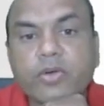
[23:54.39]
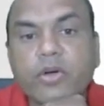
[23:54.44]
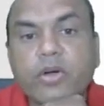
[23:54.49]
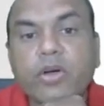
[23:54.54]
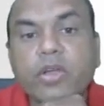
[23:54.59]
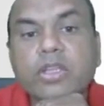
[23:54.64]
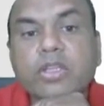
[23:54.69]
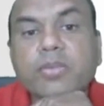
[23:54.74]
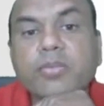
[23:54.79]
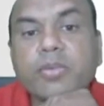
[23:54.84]

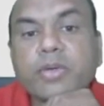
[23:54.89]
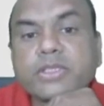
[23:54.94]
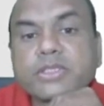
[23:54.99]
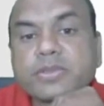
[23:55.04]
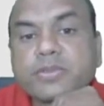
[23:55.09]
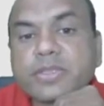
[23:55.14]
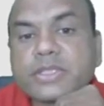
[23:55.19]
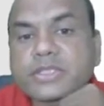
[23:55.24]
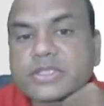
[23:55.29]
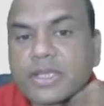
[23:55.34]
all the
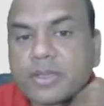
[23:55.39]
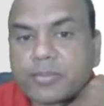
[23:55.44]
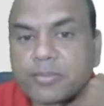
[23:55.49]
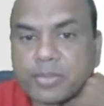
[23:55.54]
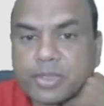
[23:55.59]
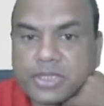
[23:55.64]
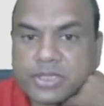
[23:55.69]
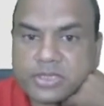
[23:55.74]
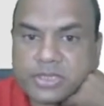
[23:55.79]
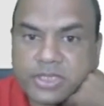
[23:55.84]
possible
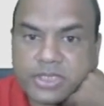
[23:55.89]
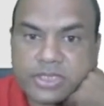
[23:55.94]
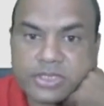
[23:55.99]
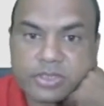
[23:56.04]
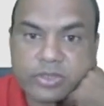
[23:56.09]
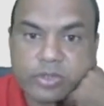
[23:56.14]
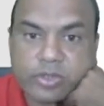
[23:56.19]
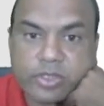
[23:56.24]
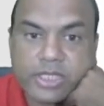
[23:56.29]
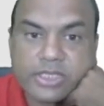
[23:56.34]
samples is
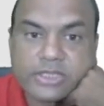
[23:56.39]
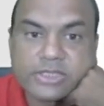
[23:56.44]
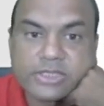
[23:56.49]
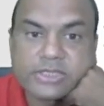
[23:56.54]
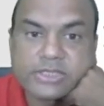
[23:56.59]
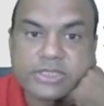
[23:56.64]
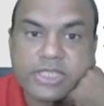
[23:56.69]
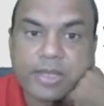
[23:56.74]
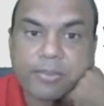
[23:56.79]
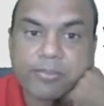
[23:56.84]
known as the
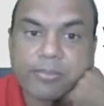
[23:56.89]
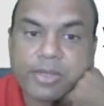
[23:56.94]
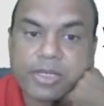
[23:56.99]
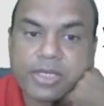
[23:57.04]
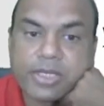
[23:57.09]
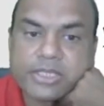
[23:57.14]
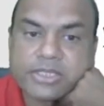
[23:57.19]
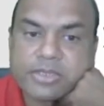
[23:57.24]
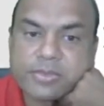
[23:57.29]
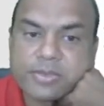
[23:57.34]
sample
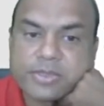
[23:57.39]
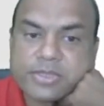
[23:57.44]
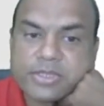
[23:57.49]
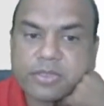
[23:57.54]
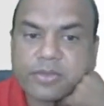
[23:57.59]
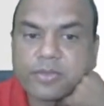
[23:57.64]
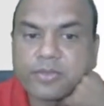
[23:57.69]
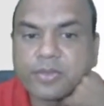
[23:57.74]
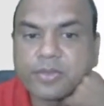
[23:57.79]
distribution of